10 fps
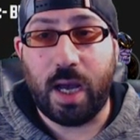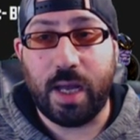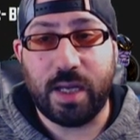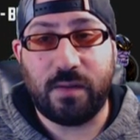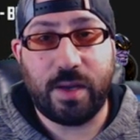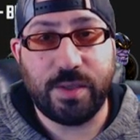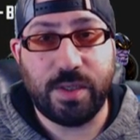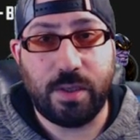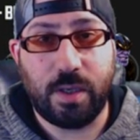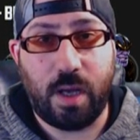It allows you
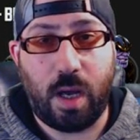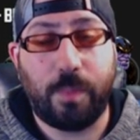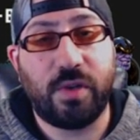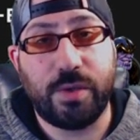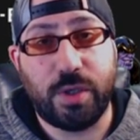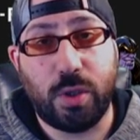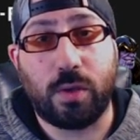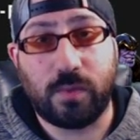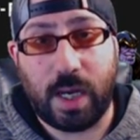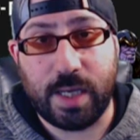to upload your
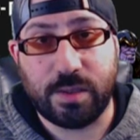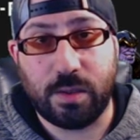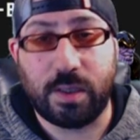roster